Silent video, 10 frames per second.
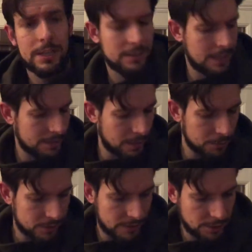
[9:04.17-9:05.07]
he's got double
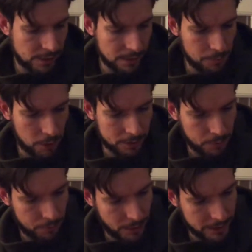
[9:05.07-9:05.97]
stitching in multiple
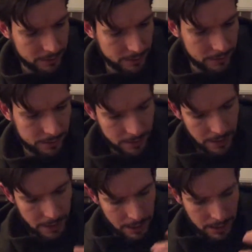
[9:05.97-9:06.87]
places.
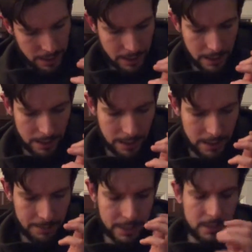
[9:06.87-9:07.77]
You
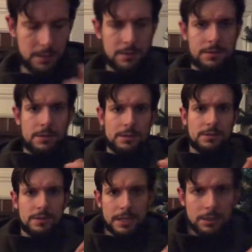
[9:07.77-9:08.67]
can
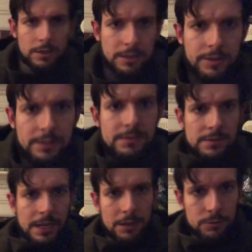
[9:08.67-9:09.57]
take a look at this. He's
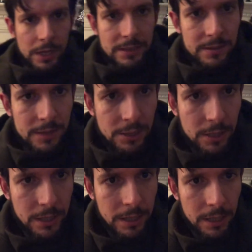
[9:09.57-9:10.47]
got red stitching
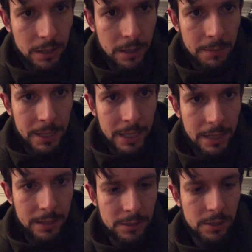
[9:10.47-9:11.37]
in here. I mean, that
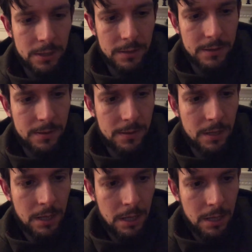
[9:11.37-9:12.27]
is just
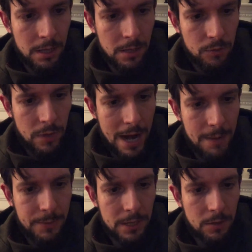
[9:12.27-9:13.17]

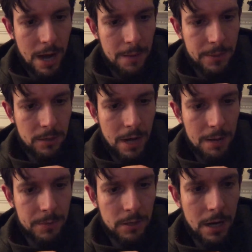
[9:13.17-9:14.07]
wrapped and wrapped and
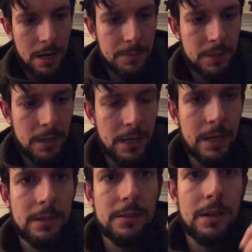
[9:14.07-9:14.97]
wrapped and wrapped.
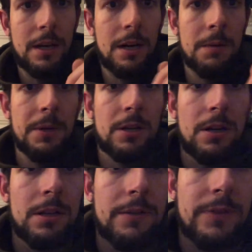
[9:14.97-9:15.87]
And in
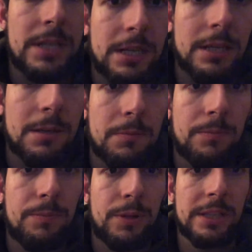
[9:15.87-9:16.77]
all of the
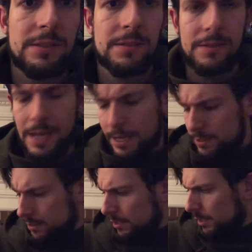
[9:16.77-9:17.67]
places that
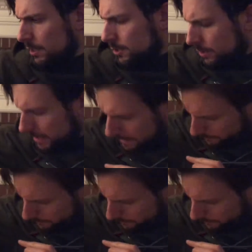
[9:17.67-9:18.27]
you're gonna have a